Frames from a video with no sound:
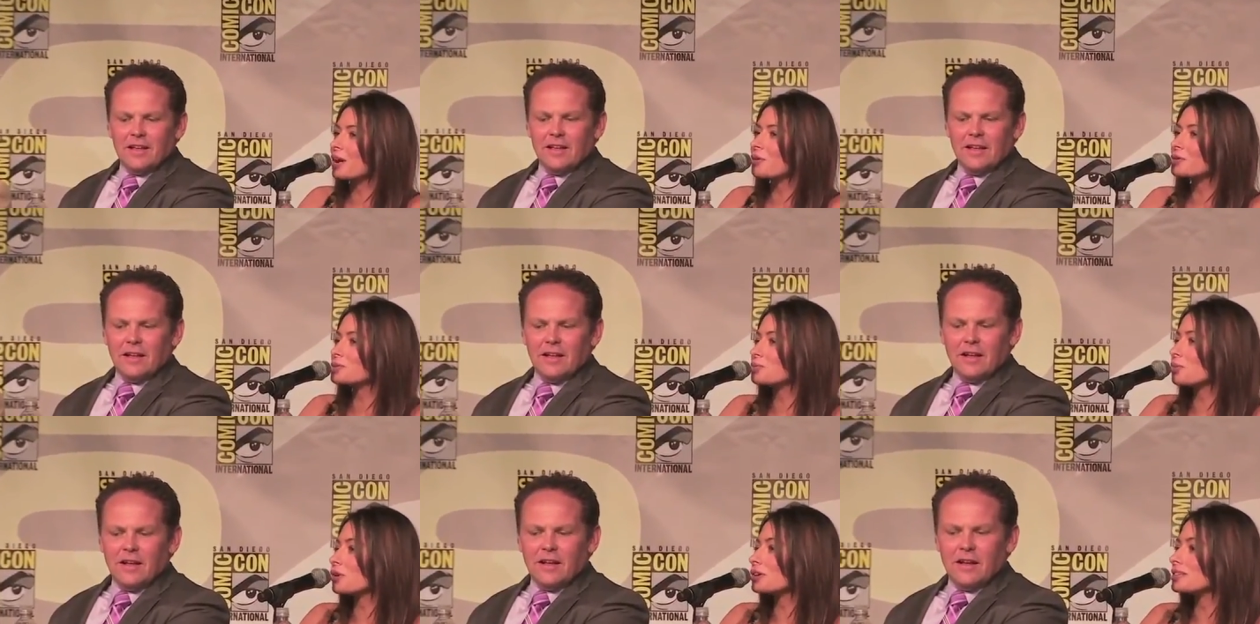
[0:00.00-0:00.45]
Speaker 1: "How
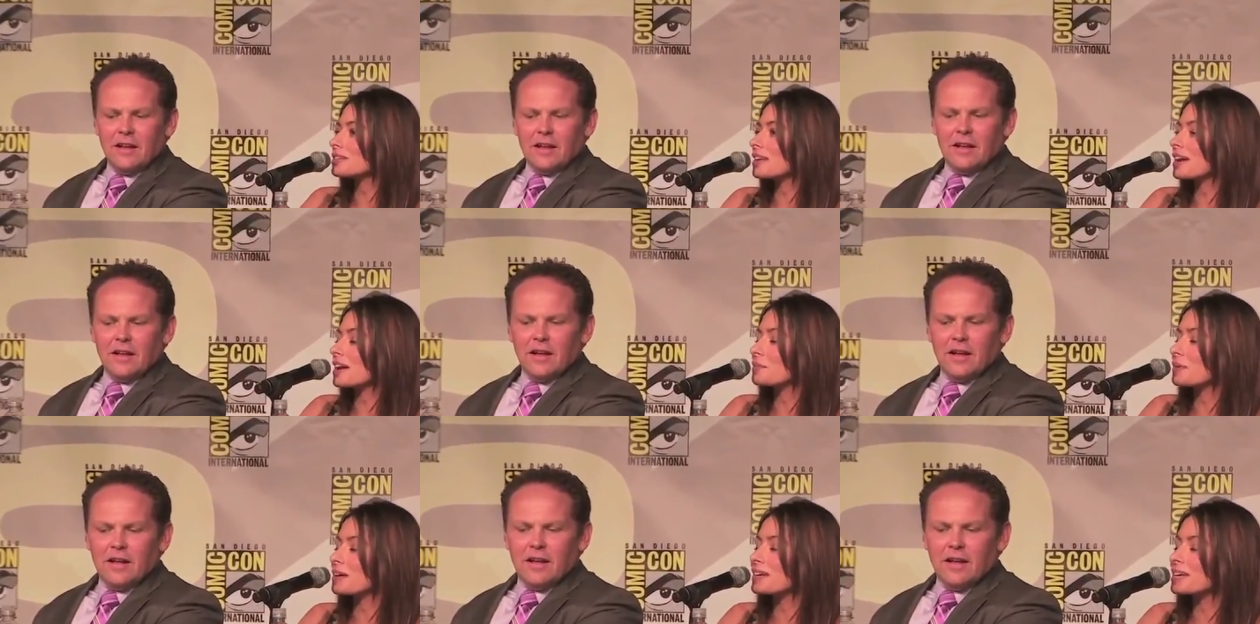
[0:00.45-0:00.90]
was work
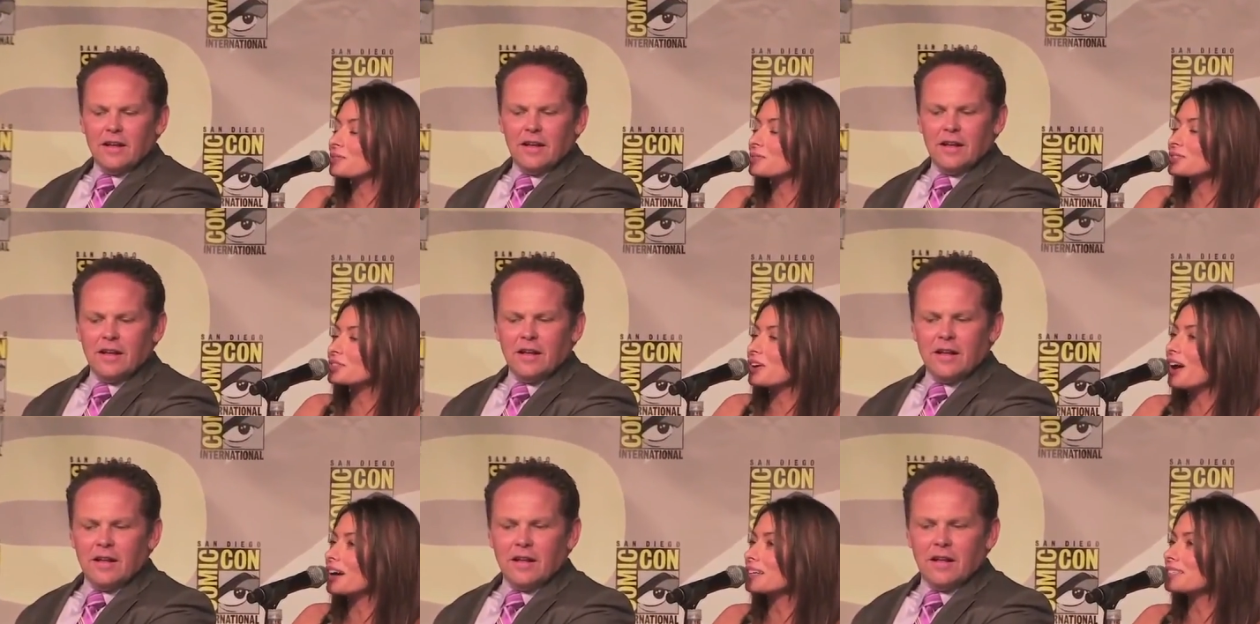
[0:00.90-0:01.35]
today?" I'm like, "It
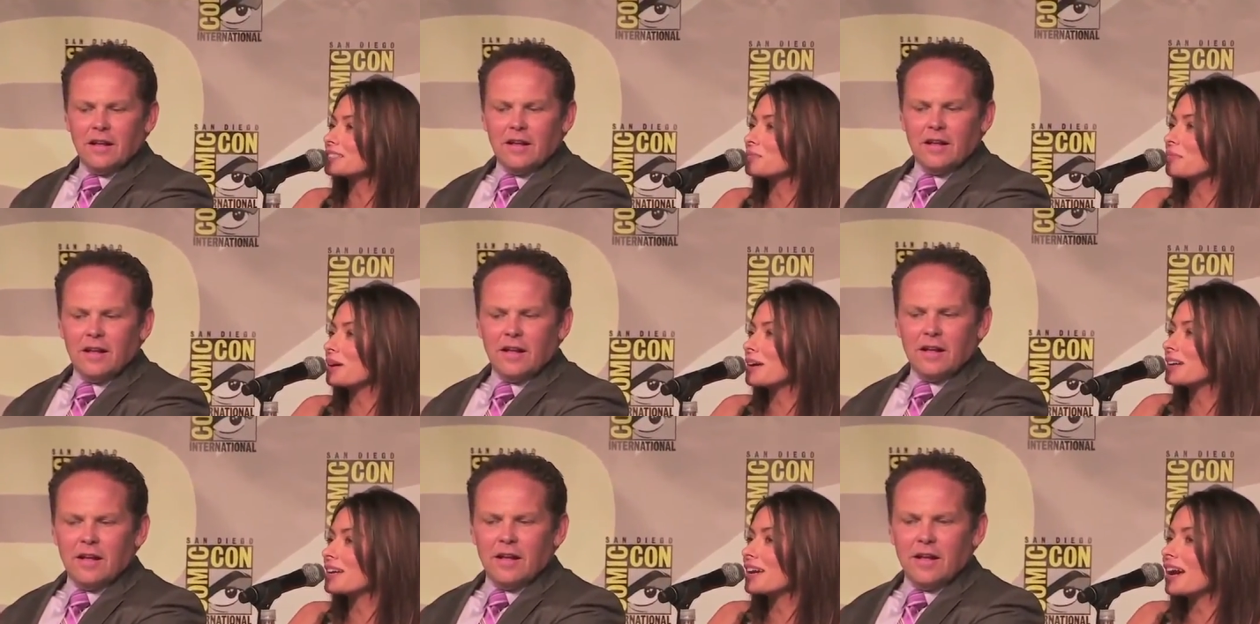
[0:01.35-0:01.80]
was
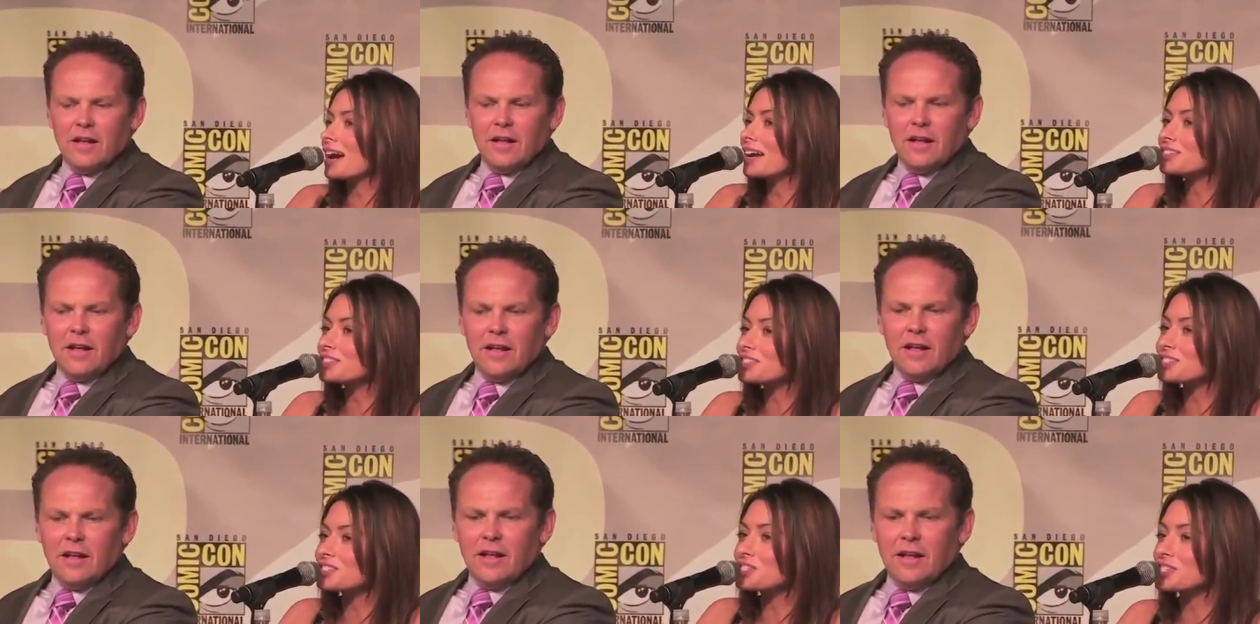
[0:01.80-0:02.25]
awesome, honey.
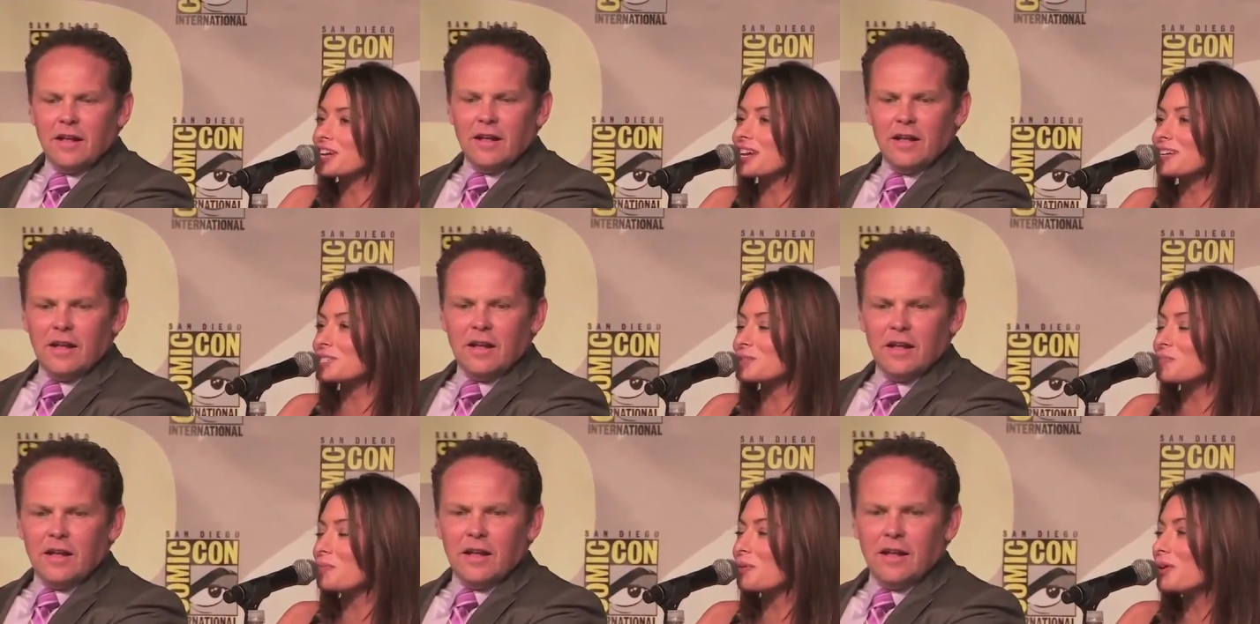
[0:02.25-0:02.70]
I just
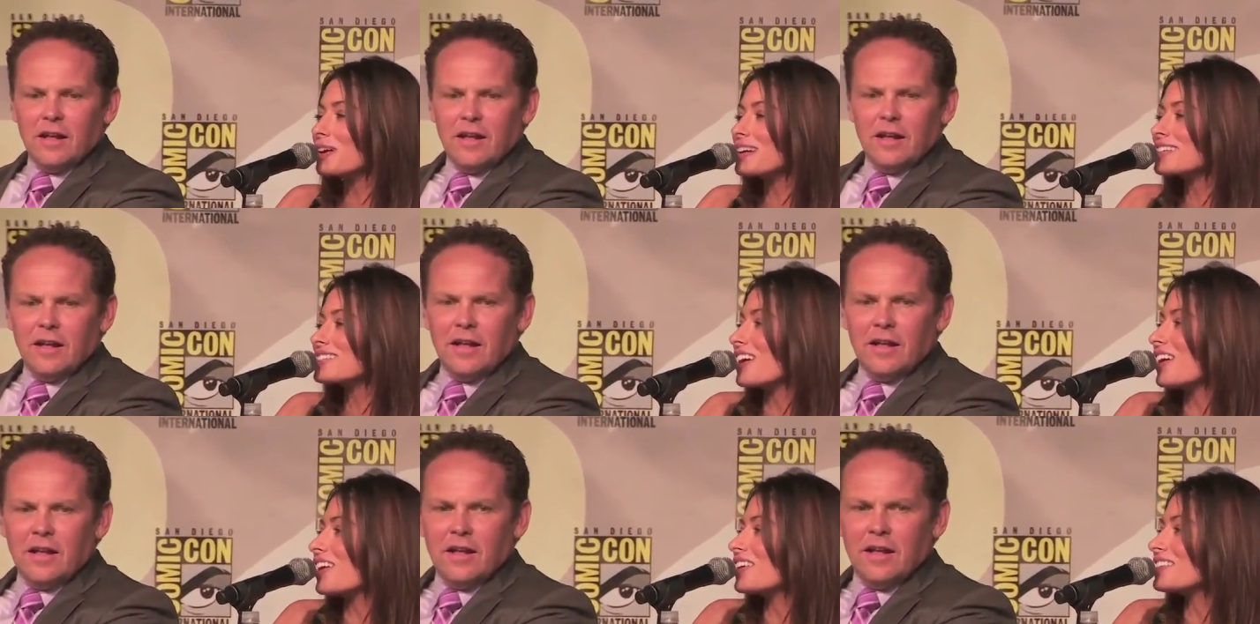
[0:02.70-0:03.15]
chased
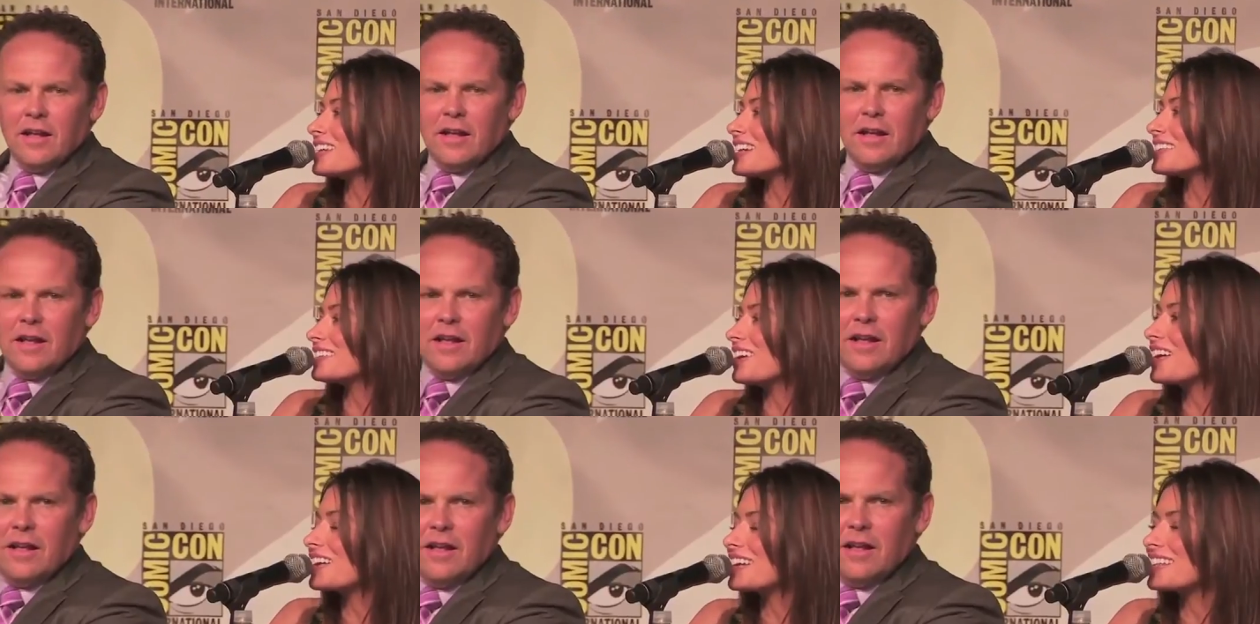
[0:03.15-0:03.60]
boys all
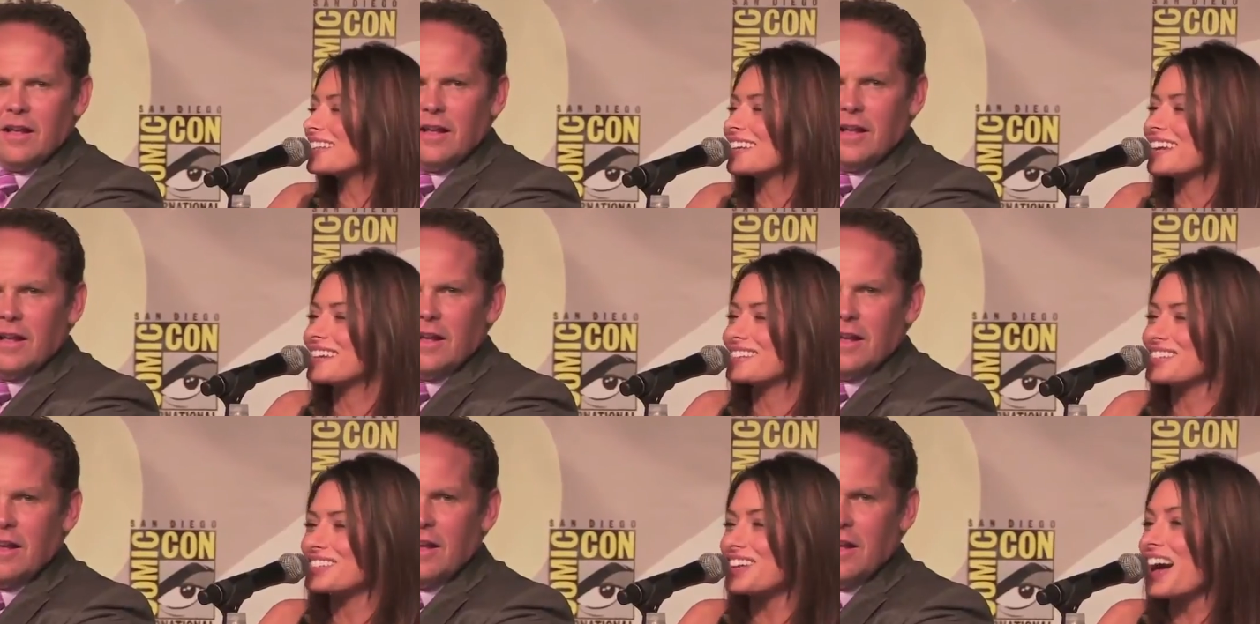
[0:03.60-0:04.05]
day long and then I